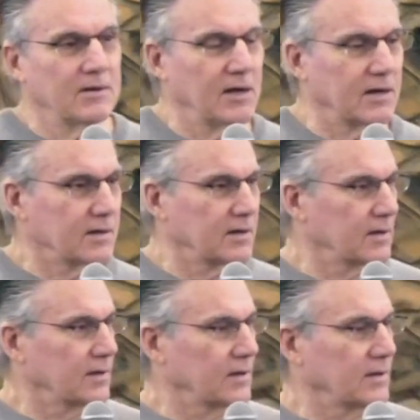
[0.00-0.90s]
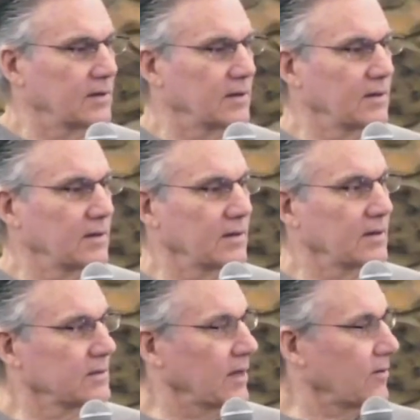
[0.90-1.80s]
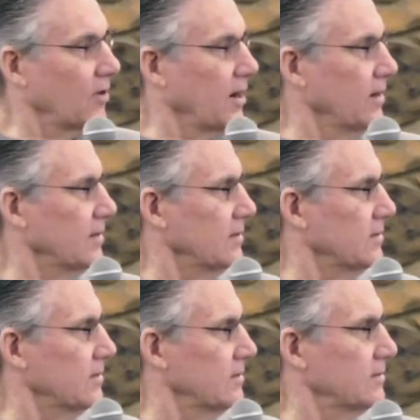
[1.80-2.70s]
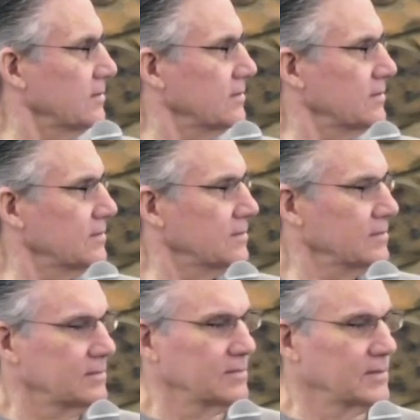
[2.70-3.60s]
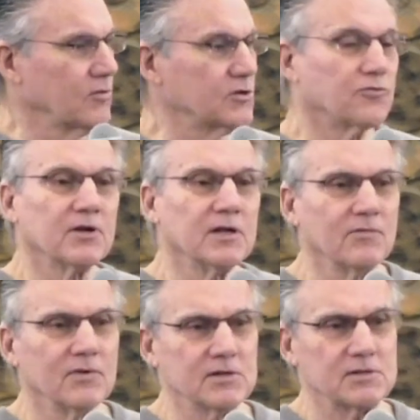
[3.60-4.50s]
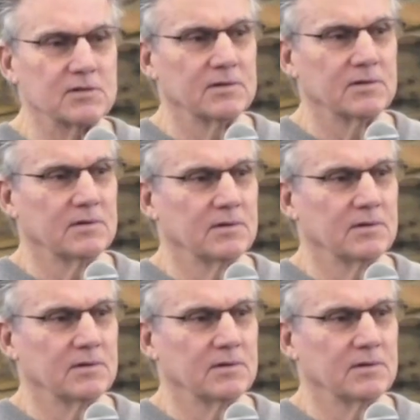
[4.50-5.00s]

And yet, that rain, there was forgiveness.